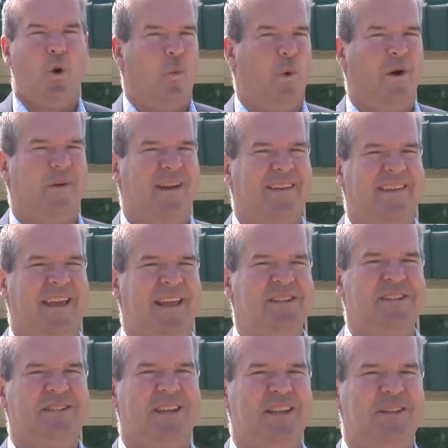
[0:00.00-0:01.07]
We're in
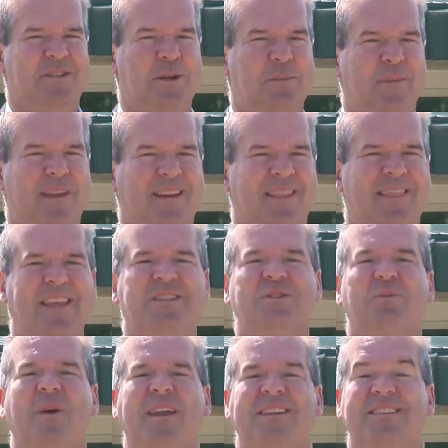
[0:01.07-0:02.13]
Kinston to meet this
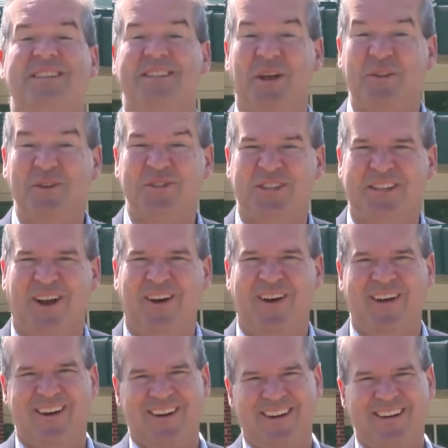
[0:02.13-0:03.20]
week's Southern
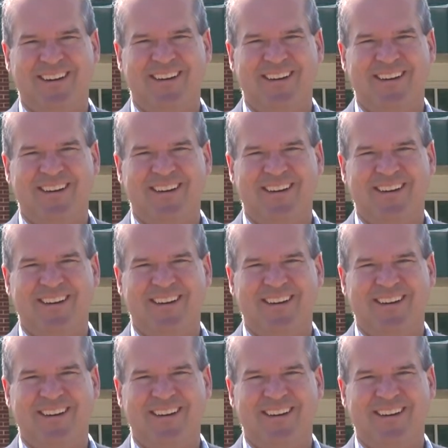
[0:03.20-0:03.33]
Star.